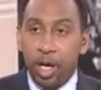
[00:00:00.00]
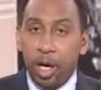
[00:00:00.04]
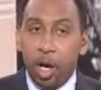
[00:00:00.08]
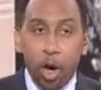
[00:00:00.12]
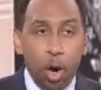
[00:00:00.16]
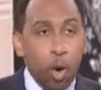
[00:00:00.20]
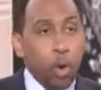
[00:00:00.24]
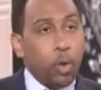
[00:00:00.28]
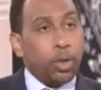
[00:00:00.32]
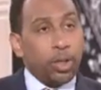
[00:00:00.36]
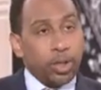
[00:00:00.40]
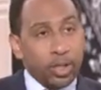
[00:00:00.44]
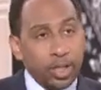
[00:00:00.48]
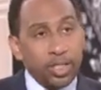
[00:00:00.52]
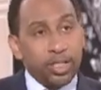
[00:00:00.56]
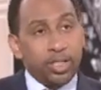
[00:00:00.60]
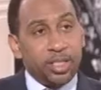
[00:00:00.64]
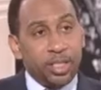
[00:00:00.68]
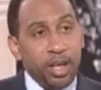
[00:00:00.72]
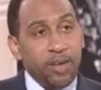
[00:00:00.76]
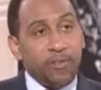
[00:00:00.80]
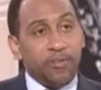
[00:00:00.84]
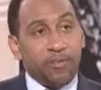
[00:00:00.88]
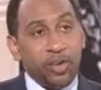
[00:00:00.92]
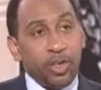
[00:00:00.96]
Oakland's
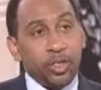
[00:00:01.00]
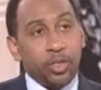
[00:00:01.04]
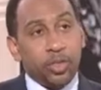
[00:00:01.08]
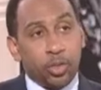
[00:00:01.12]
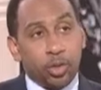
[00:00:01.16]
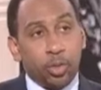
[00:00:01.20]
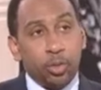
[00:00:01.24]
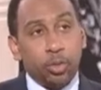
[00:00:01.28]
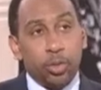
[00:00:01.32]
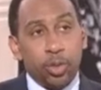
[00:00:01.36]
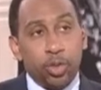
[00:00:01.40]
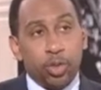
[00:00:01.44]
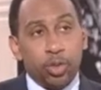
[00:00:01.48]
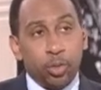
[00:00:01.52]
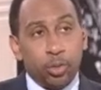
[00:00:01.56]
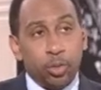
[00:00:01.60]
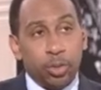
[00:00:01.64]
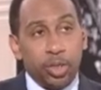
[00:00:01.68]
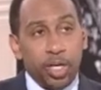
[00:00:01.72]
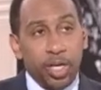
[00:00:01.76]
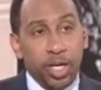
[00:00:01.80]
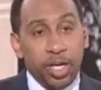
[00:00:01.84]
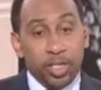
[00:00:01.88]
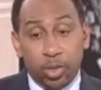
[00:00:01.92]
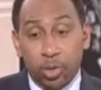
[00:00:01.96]
defense
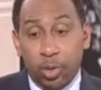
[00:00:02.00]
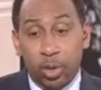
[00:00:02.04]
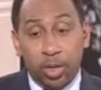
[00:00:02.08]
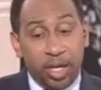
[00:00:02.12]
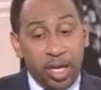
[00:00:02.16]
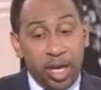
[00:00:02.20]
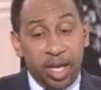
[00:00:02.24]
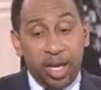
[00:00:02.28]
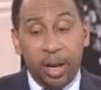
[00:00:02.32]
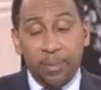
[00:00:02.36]
truly is. So, again,